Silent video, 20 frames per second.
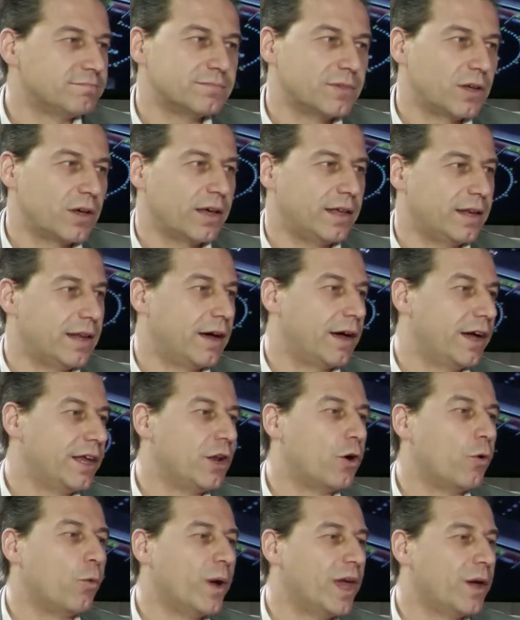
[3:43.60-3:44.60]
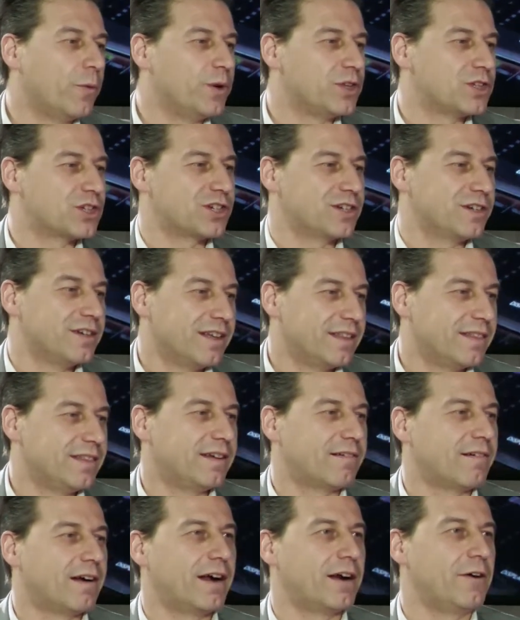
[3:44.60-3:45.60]
a way which
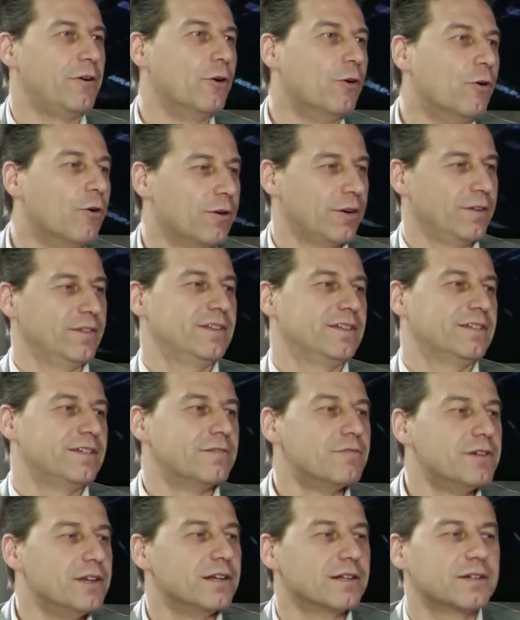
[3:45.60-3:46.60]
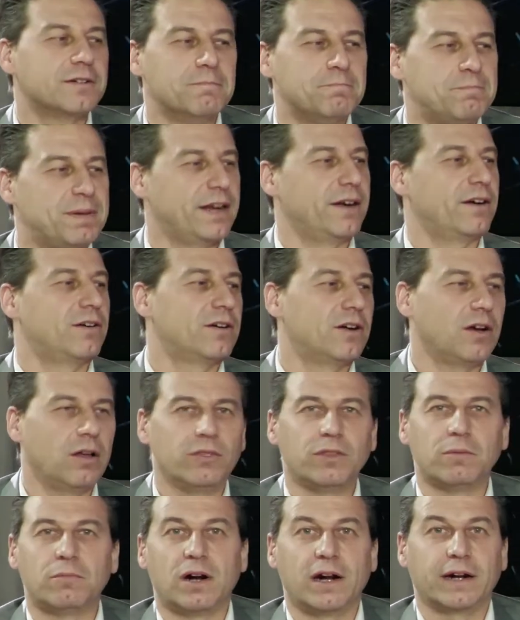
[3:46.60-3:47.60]
there are no real competitor on the
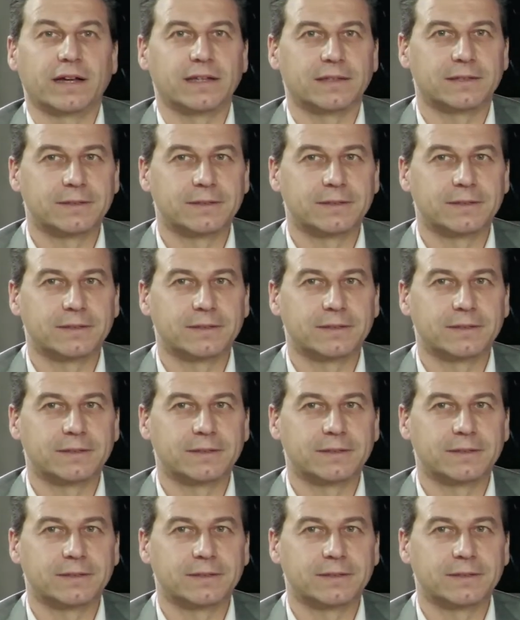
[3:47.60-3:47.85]
market.